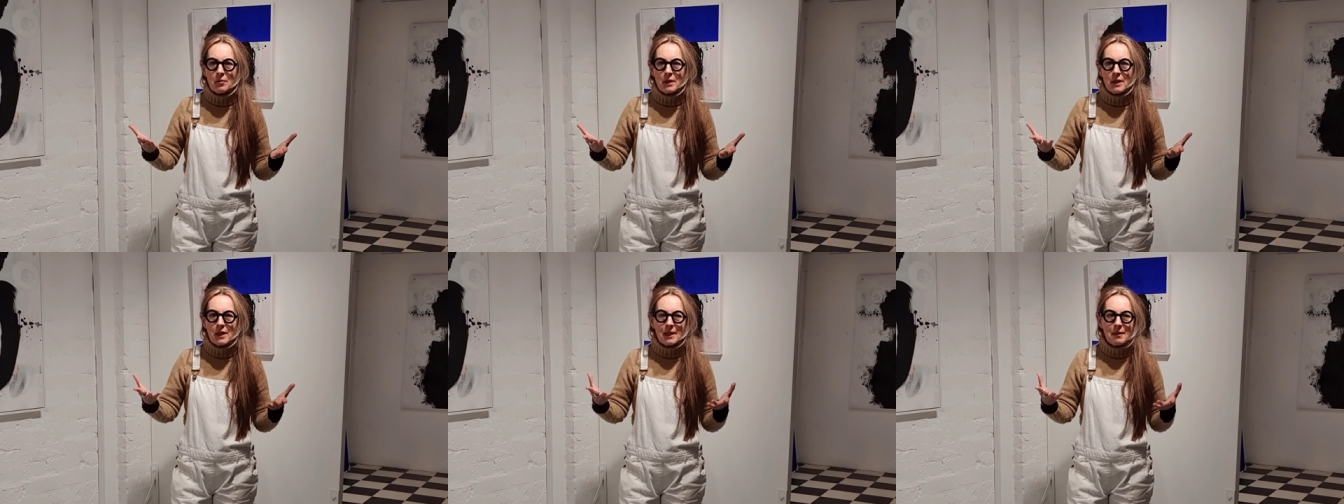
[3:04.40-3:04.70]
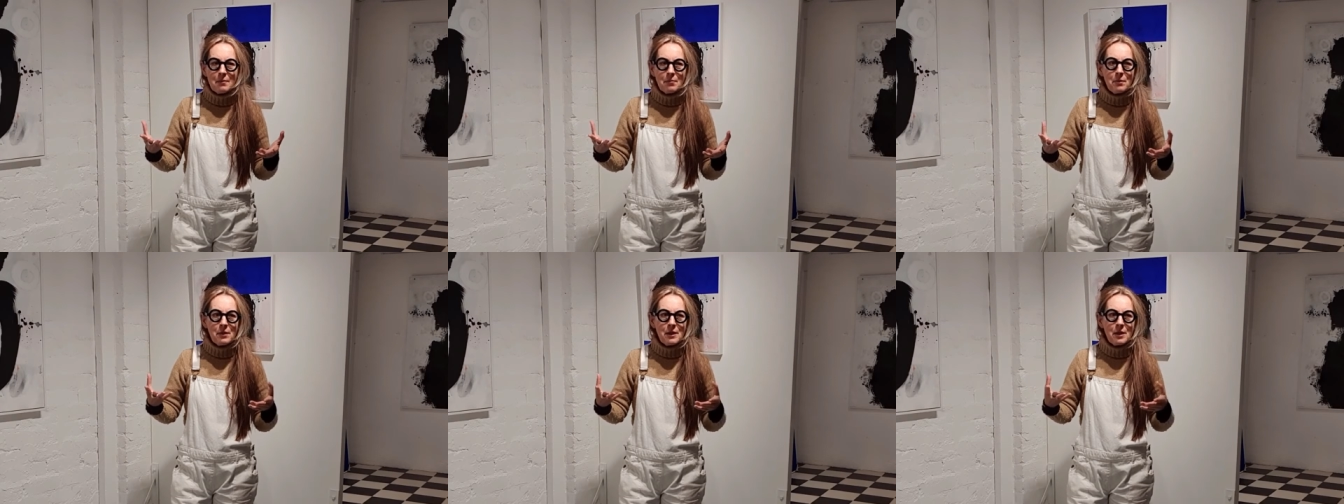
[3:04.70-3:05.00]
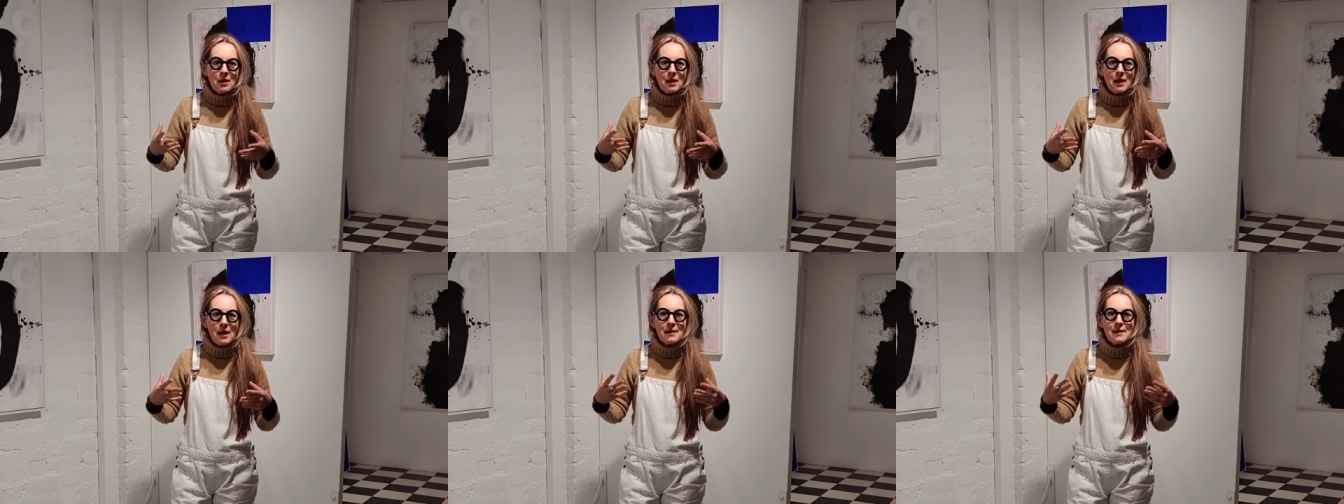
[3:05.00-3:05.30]
it can be
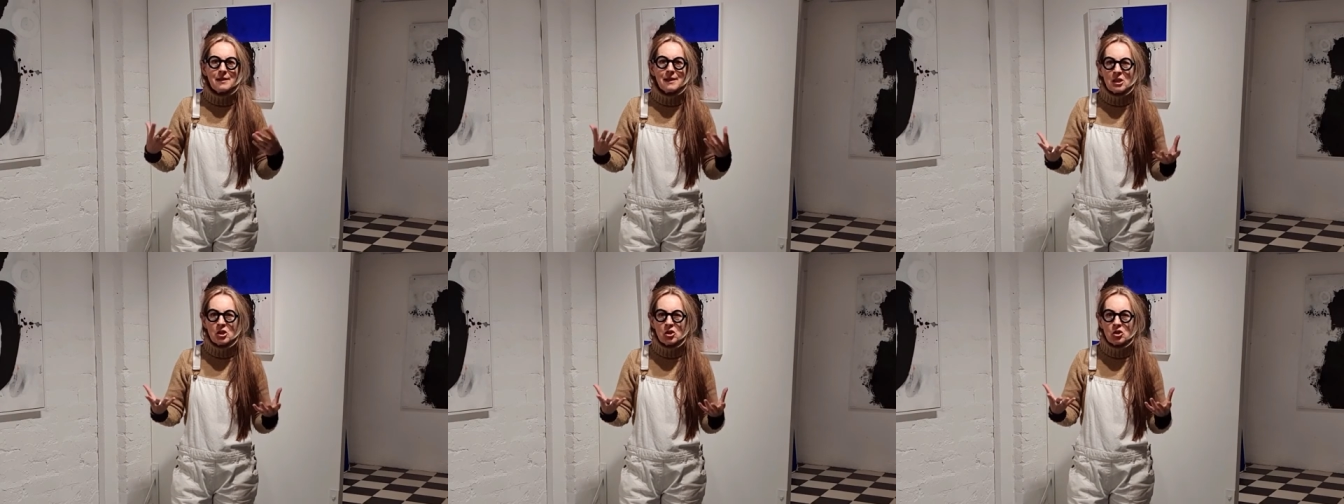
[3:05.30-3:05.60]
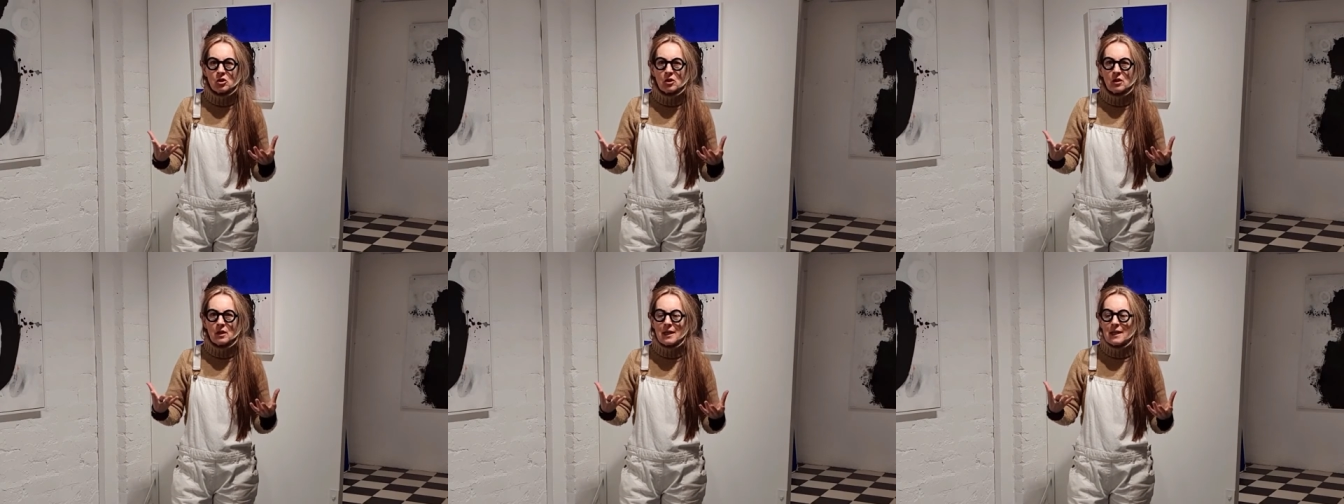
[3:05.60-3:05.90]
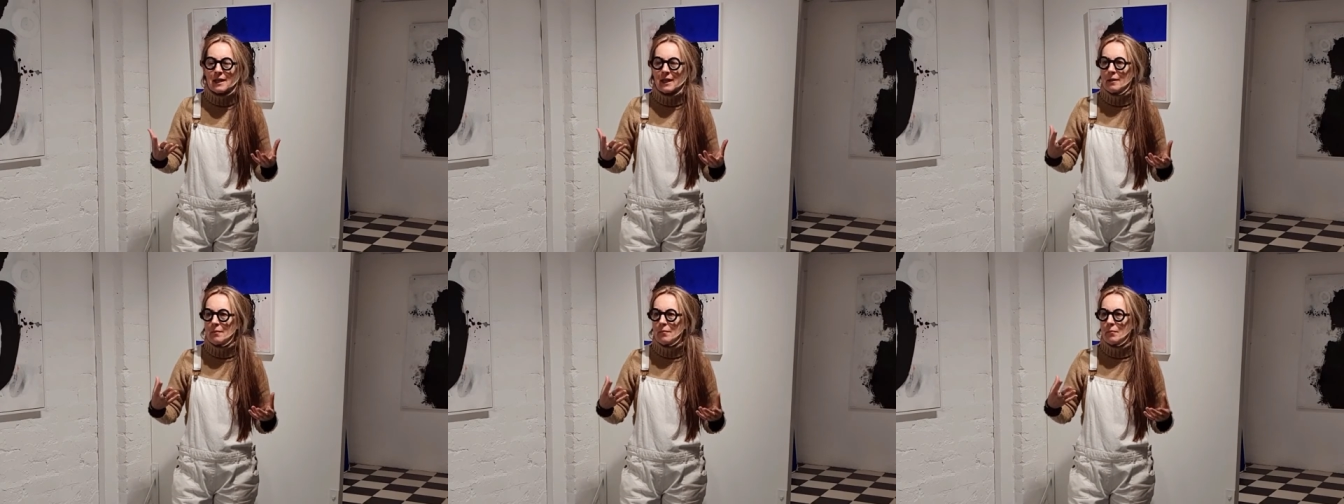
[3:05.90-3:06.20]
an addiction, it
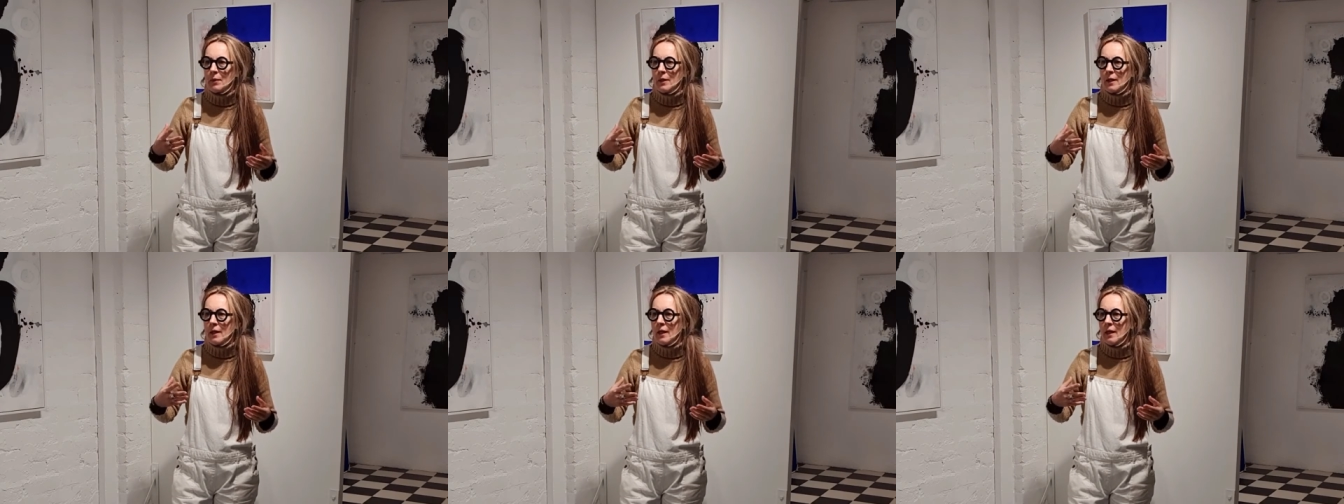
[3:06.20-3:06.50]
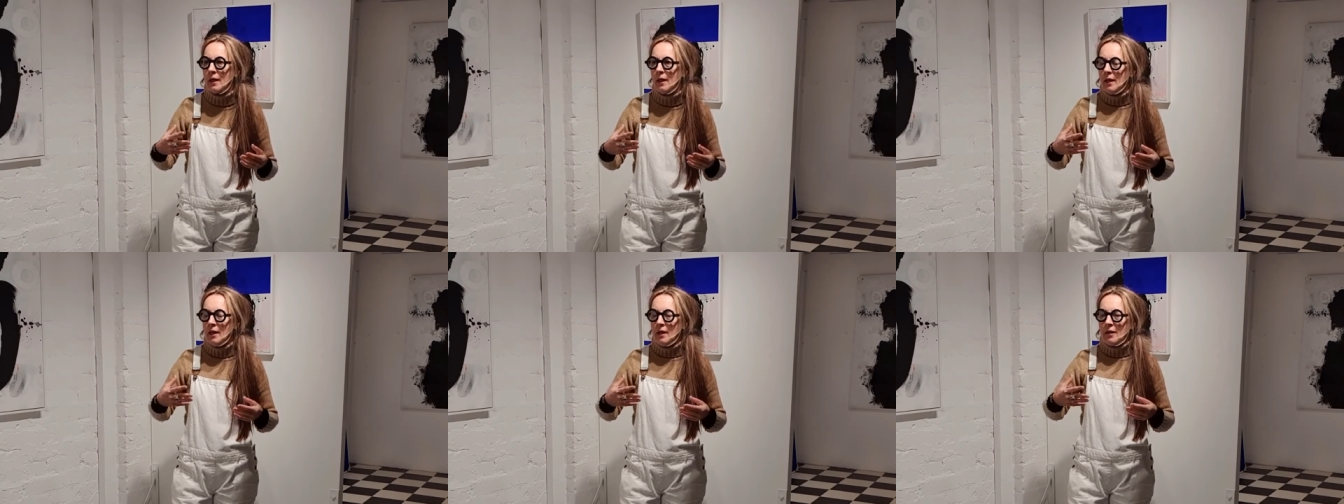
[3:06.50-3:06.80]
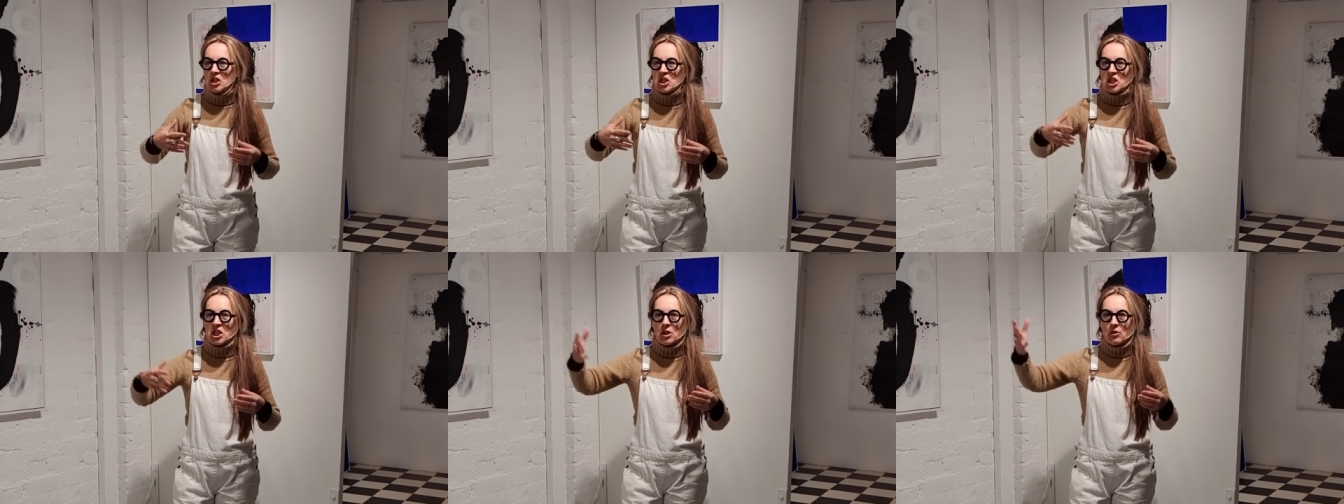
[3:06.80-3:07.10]
can be
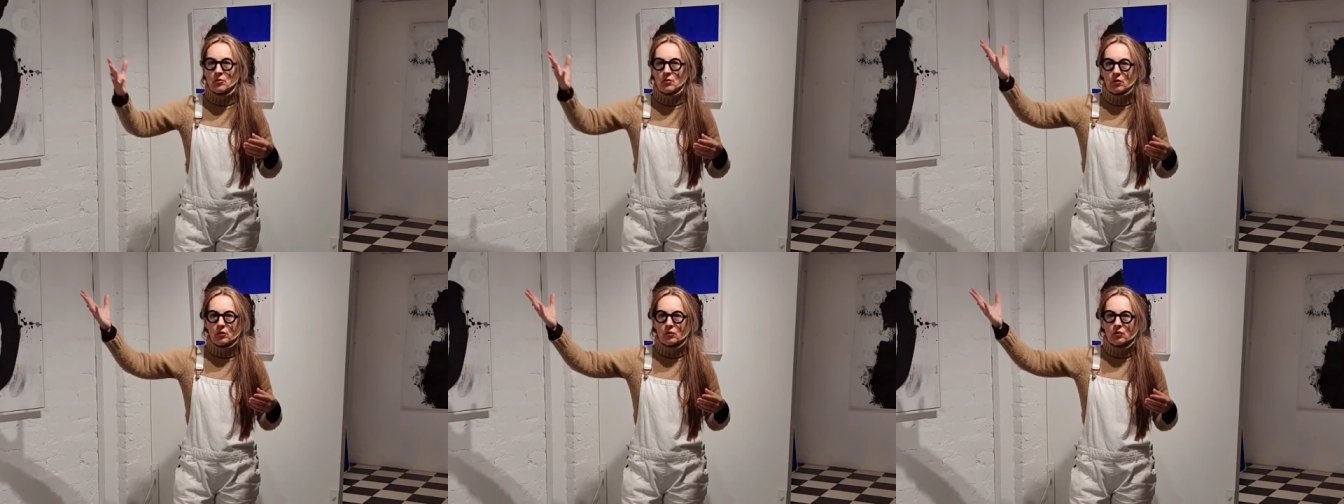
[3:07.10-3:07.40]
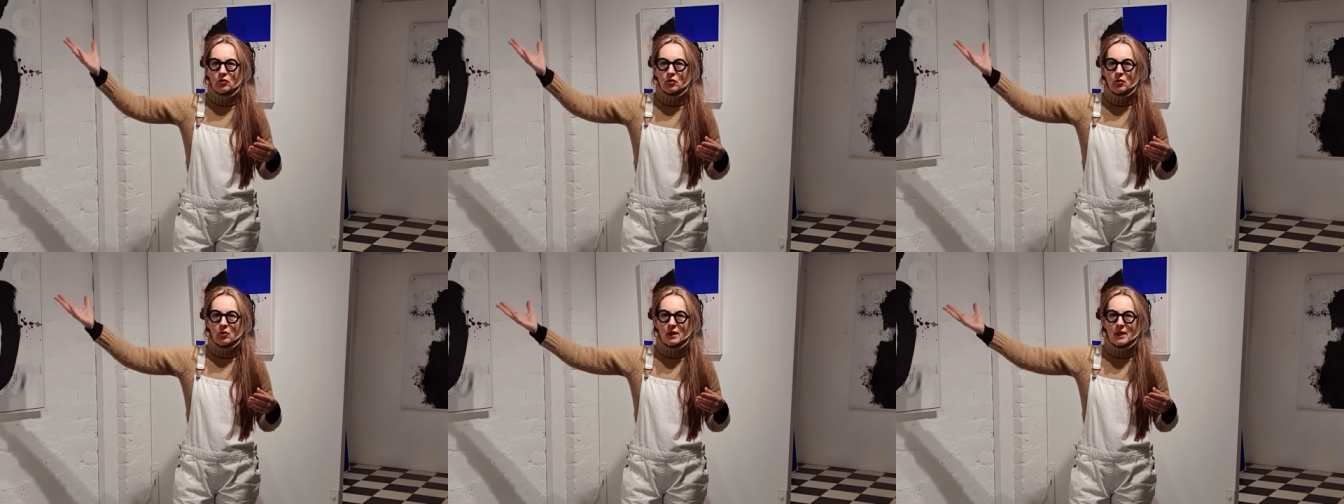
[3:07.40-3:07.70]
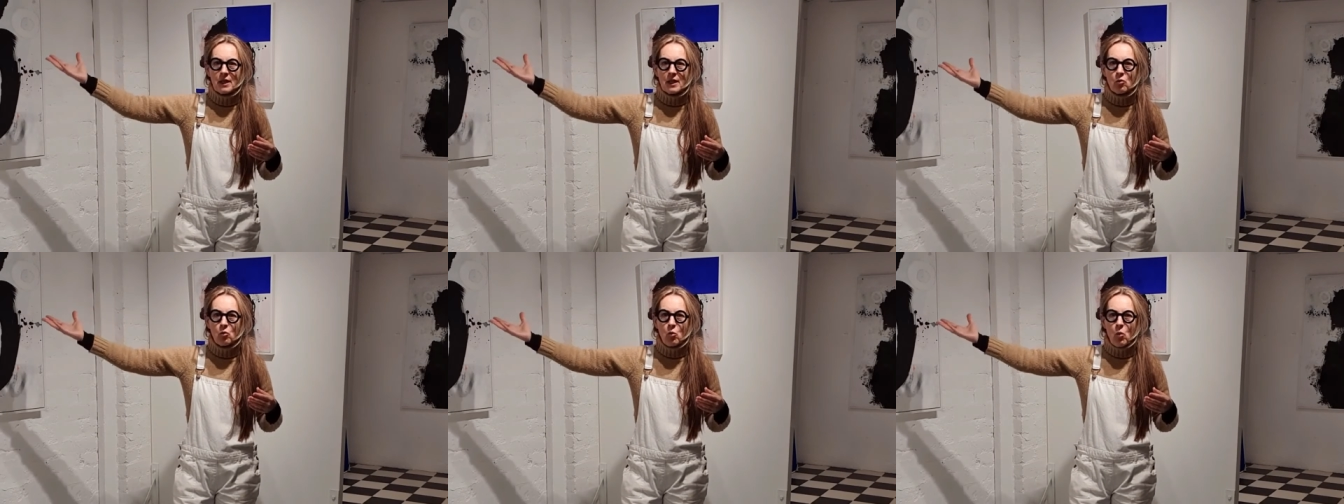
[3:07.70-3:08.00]
children
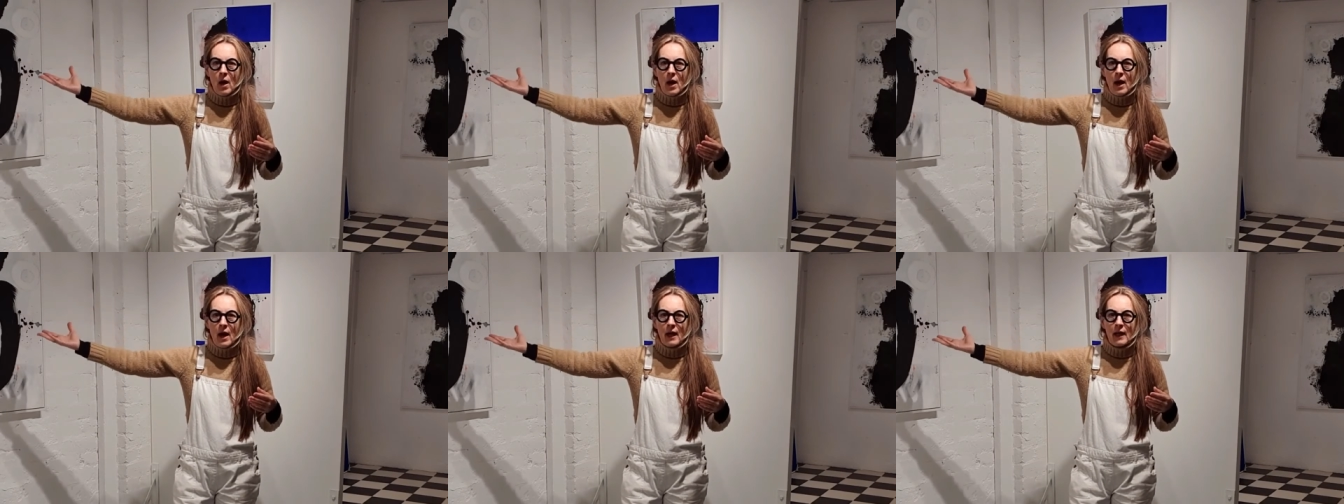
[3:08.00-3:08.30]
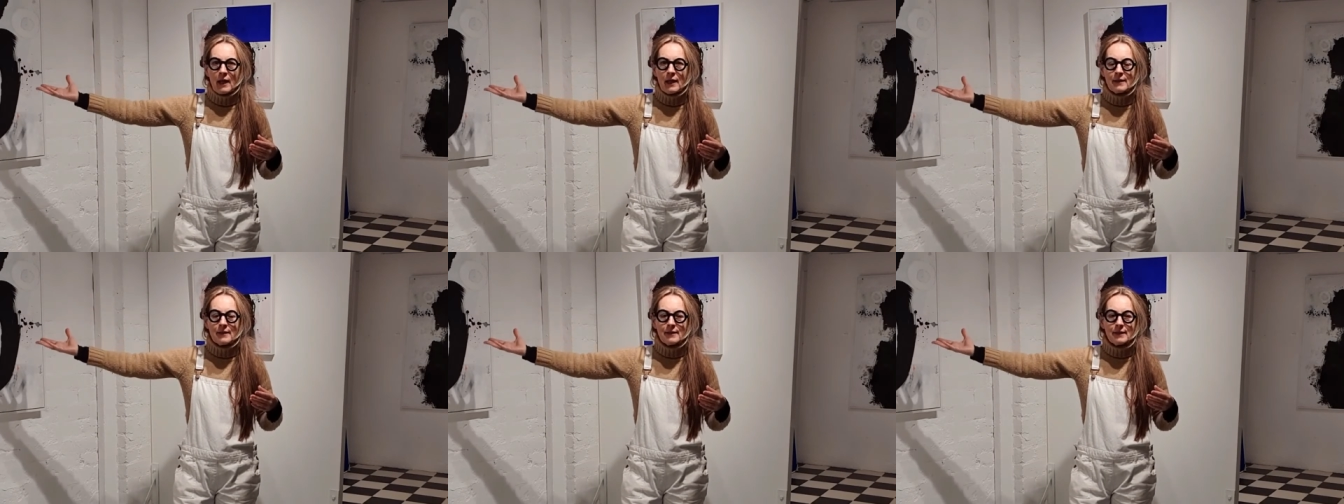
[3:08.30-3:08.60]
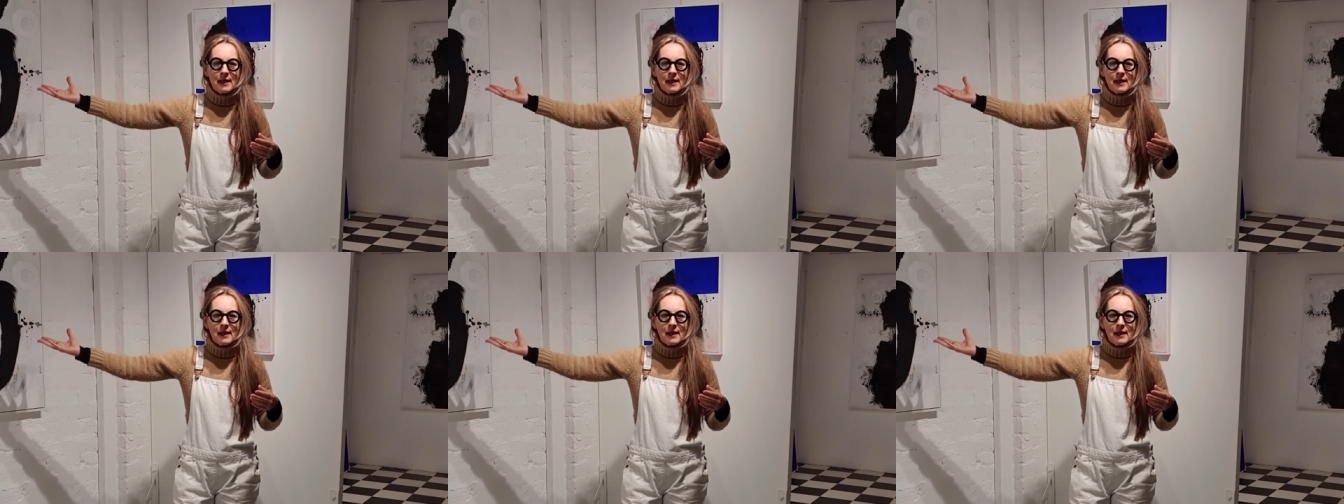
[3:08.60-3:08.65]
turning wild,